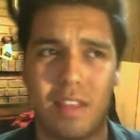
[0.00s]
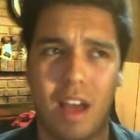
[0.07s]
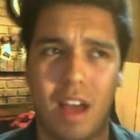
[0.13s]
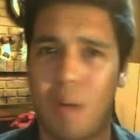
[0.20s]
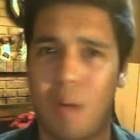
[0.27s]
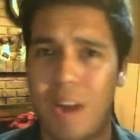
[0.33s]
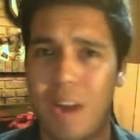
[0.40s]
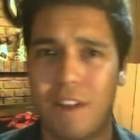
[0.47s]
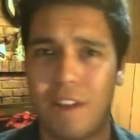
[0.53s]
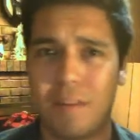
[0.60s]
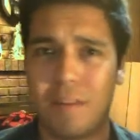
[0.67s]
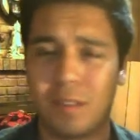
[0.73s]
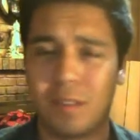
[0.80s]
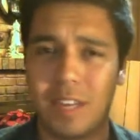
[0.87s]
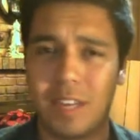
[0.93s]
a winner
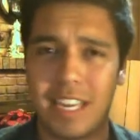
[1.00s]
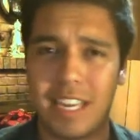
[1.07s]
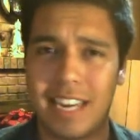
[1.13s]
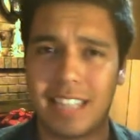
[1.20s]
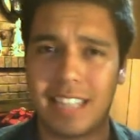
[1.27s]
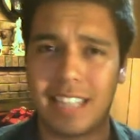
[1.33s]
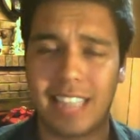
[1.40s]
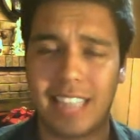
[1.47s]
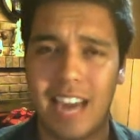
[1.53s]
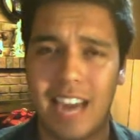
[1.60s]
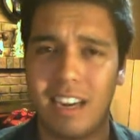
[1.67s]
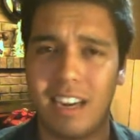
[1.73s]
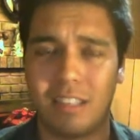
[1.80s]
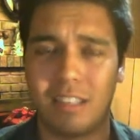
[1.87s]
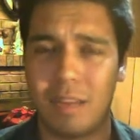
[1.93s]
from So You Think You Dance
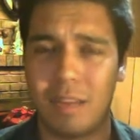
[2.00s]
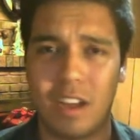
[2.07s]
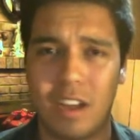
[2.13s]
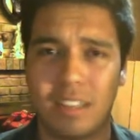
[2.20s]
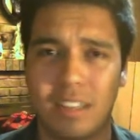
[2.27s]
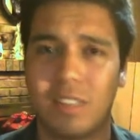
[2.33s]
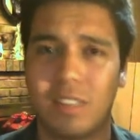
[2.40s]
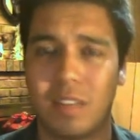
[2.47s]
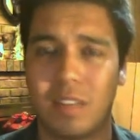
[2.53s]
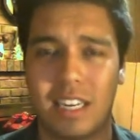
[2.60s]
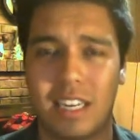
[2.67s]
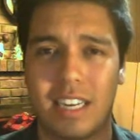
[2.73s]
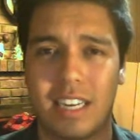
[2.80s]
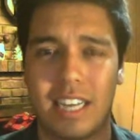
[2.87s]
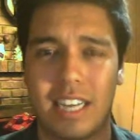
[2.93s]
Canada to be on So You
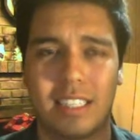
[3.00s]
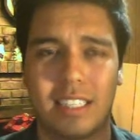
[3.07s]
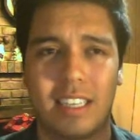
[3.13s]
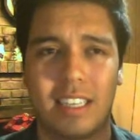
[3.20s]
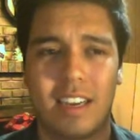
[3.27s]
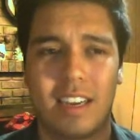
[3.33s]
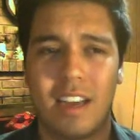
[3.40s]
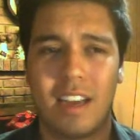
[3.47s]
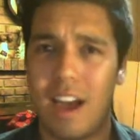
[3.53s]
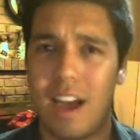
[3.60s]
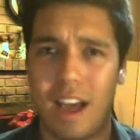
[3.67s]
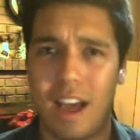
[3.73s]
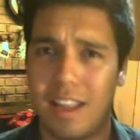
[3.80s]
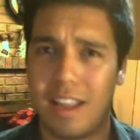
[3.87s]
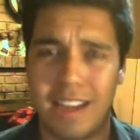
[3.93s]
Think You Dance
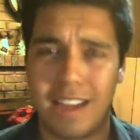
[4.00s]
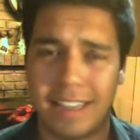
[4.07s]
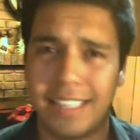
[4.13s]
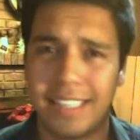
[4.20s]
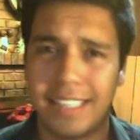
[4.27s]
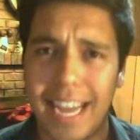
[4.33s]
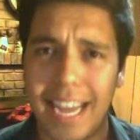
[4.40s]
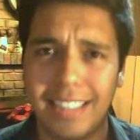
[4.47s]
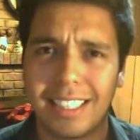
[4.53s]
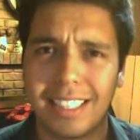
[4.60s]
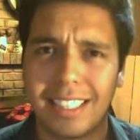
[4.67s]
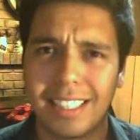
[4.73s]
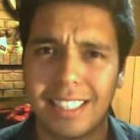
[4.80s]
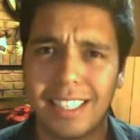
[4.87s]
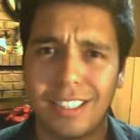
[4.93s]
United
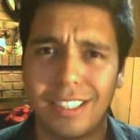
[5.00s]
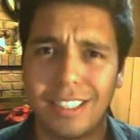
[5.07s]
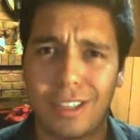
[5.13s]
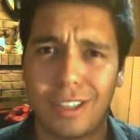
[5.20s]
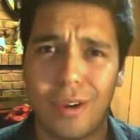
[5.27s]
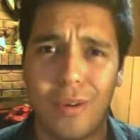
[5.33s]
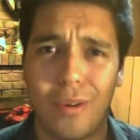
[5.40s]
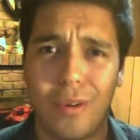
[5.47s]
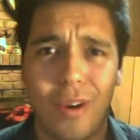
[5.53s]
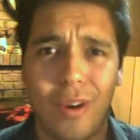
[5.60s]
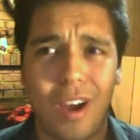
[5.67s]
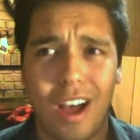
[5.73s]
States. So,